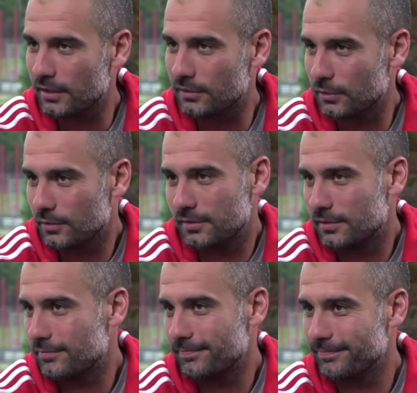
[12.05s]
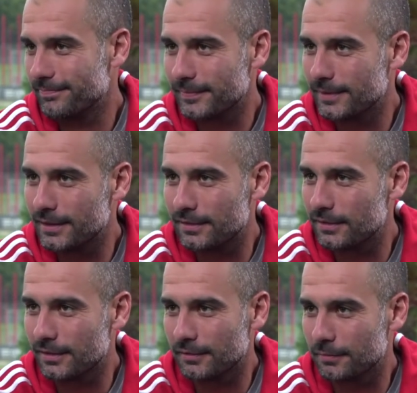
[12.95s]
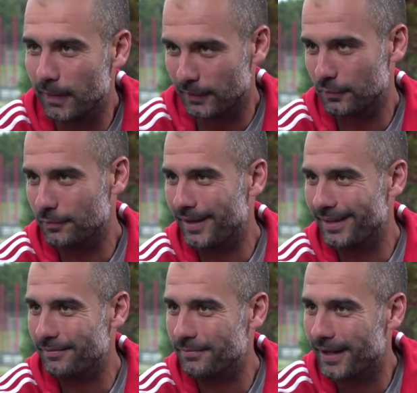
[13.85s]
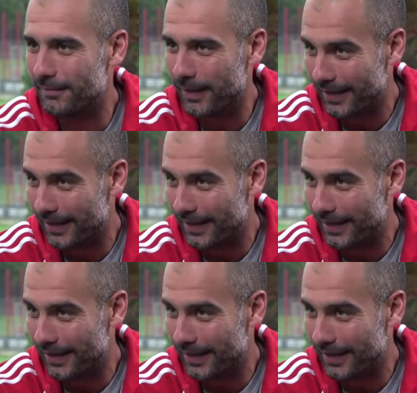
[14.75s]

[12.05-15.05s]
So it's, it's part of my, my, my